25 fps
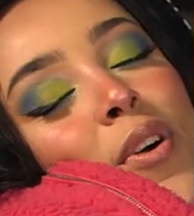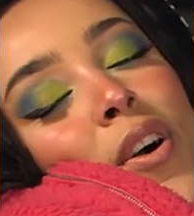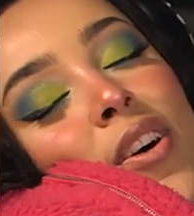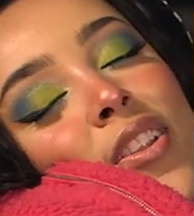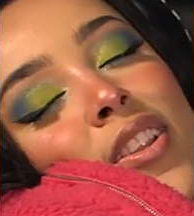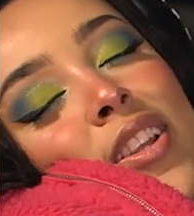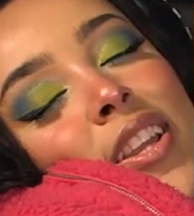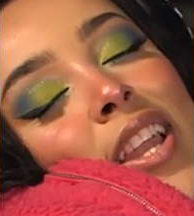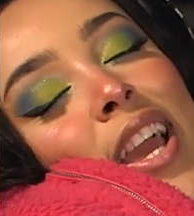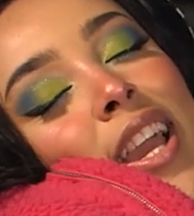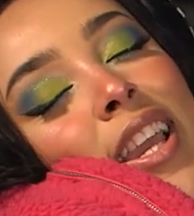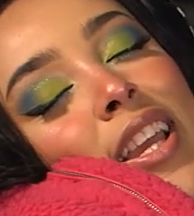all
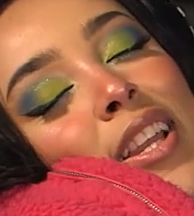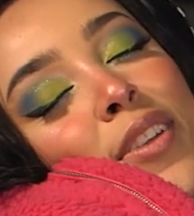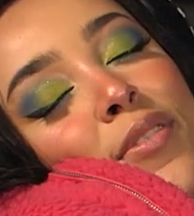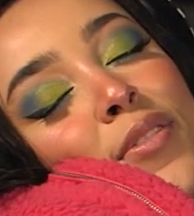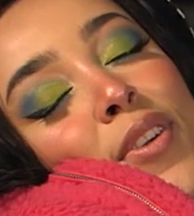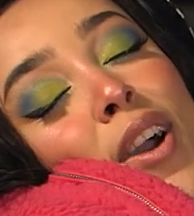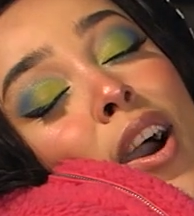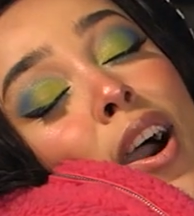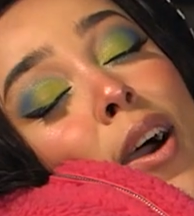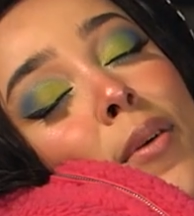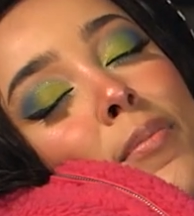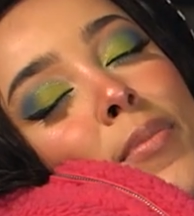the negative
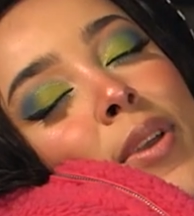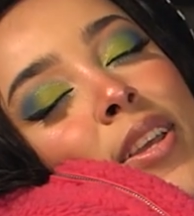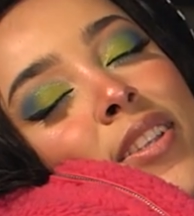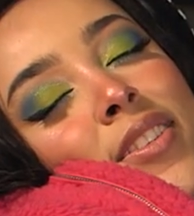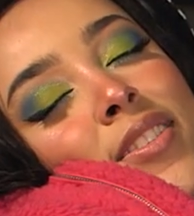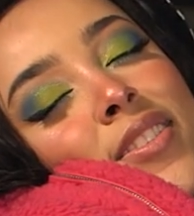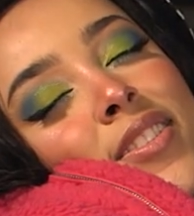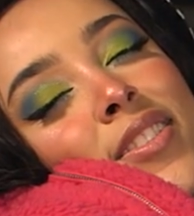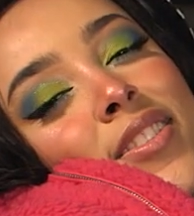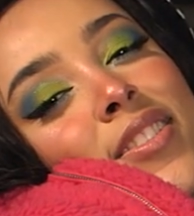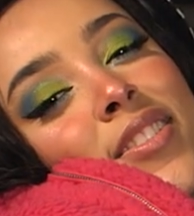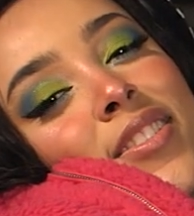
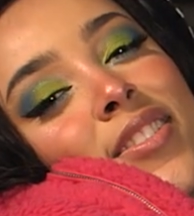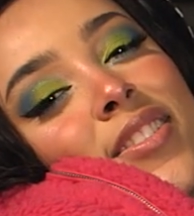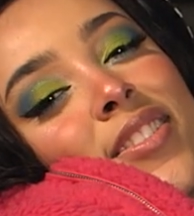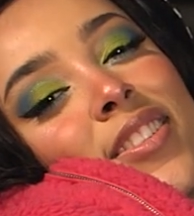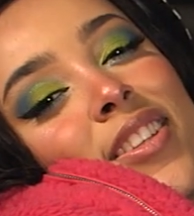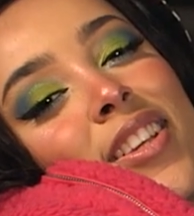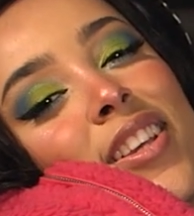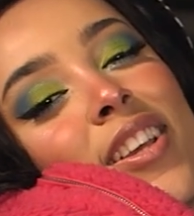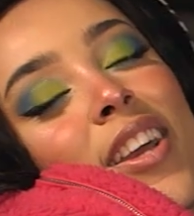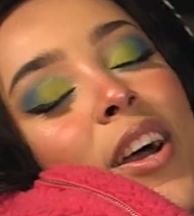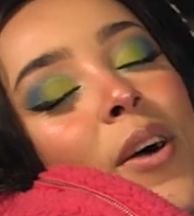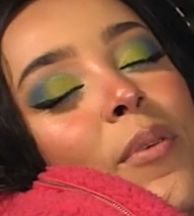comments,
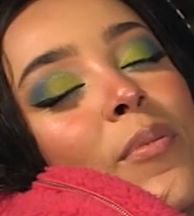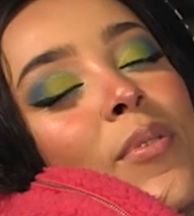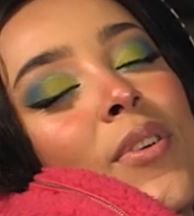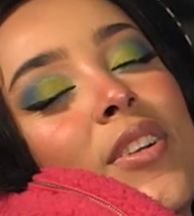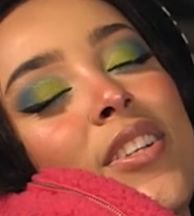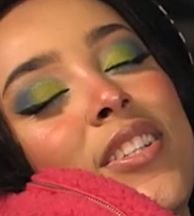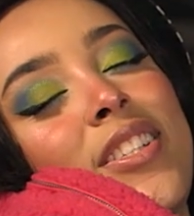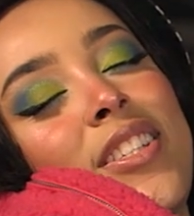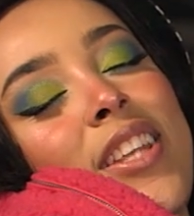I want to